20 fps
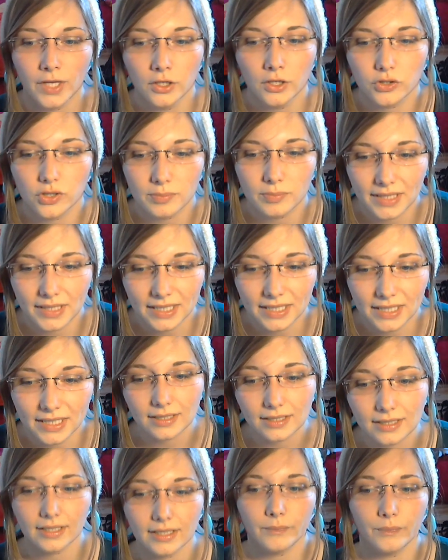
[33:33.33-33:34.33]
So
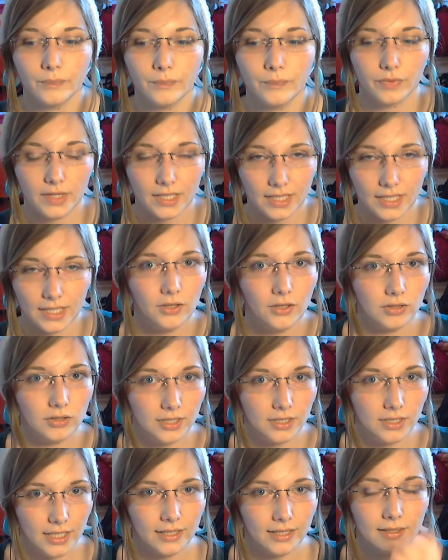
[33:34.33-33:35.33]
basically, the hin und
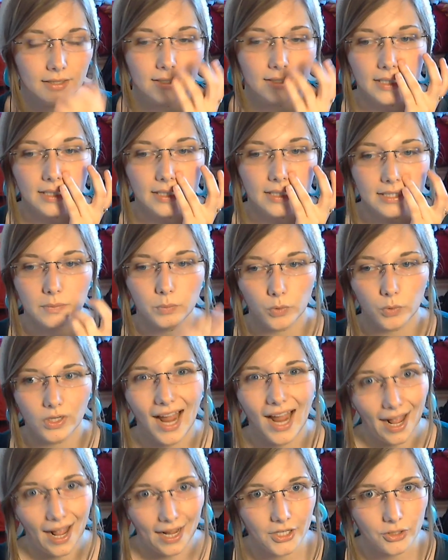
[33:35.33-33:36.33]
her is more
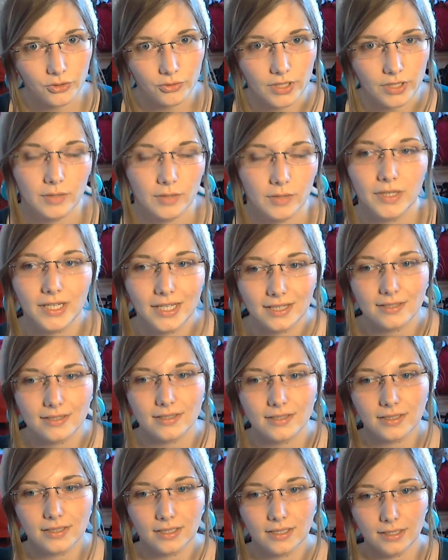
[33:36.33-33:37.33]
accurate
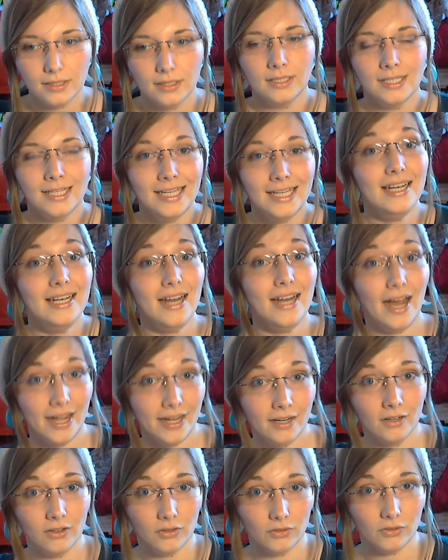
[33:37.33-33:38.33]
because
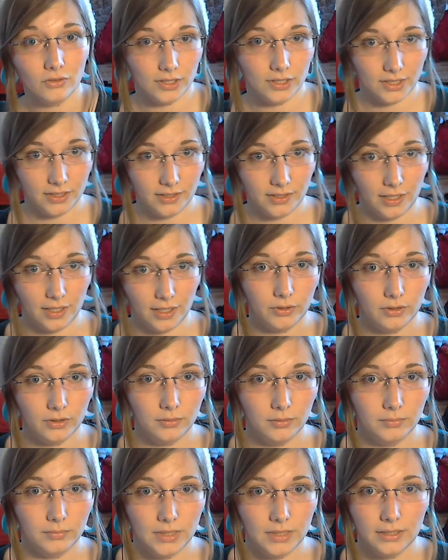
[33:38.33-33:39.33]
hinein, for
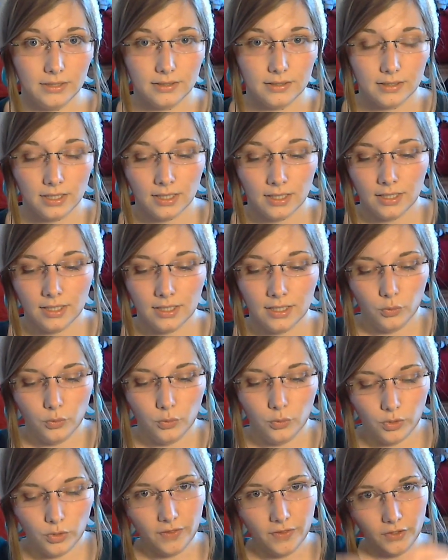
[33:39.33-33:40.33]
example, means
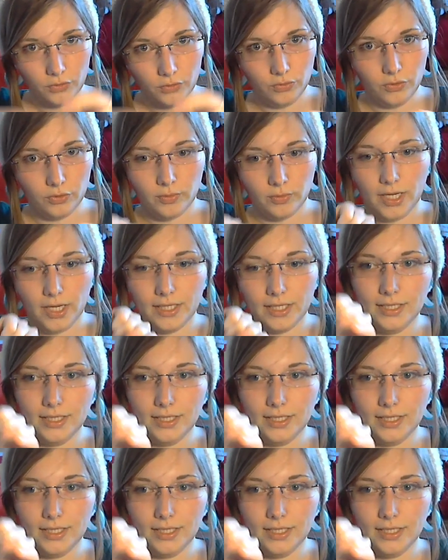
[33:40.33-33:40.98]
we're in this room and